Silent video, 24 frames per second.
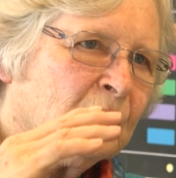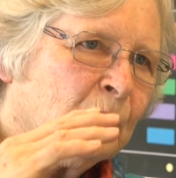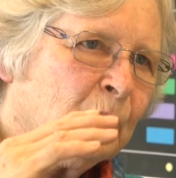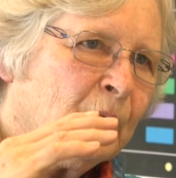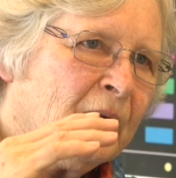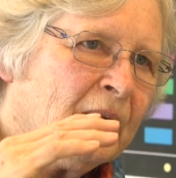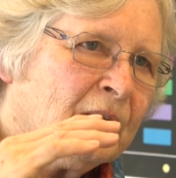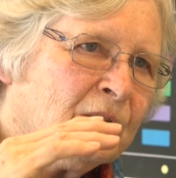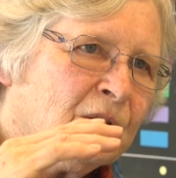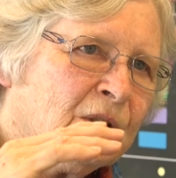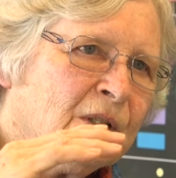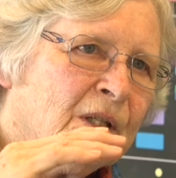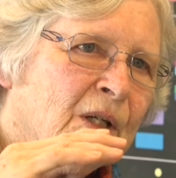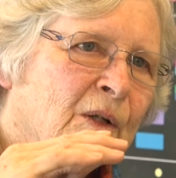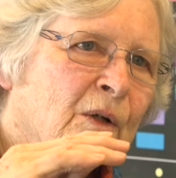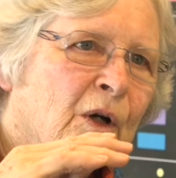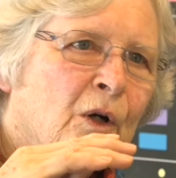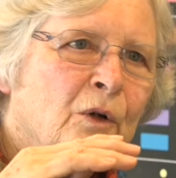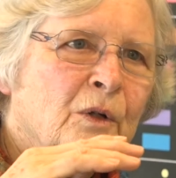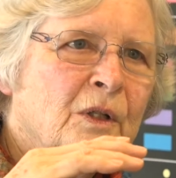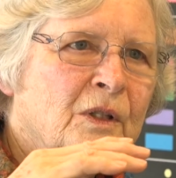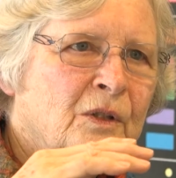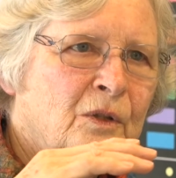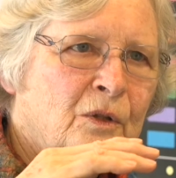where
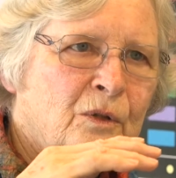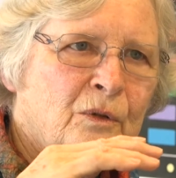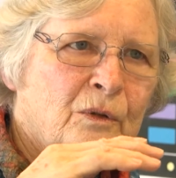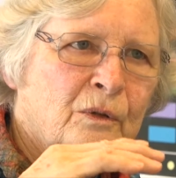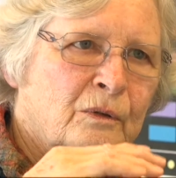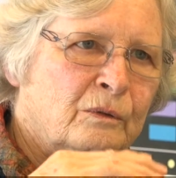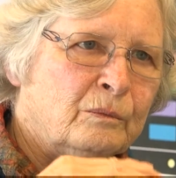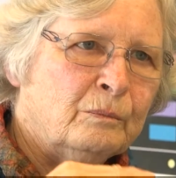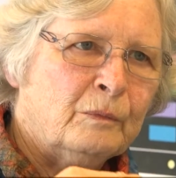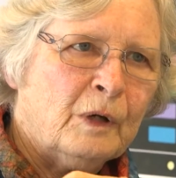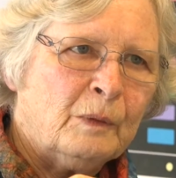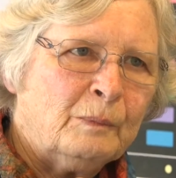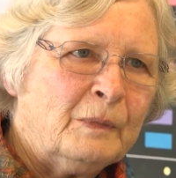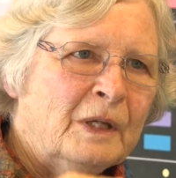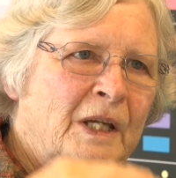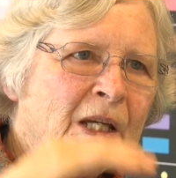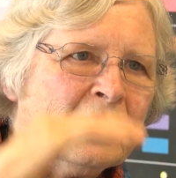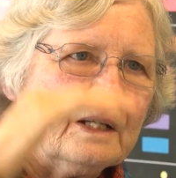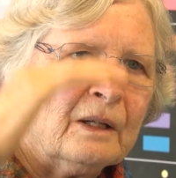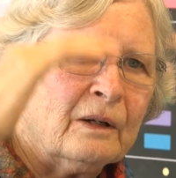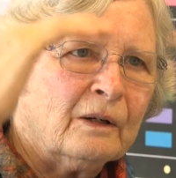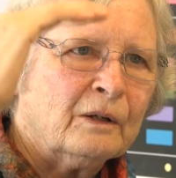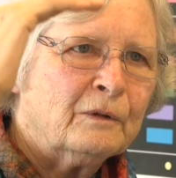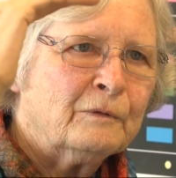0 is you a
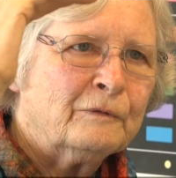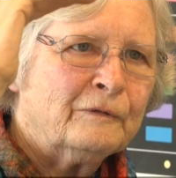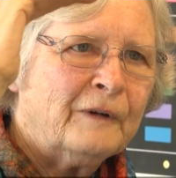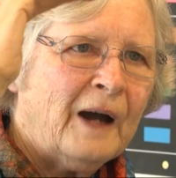beginner and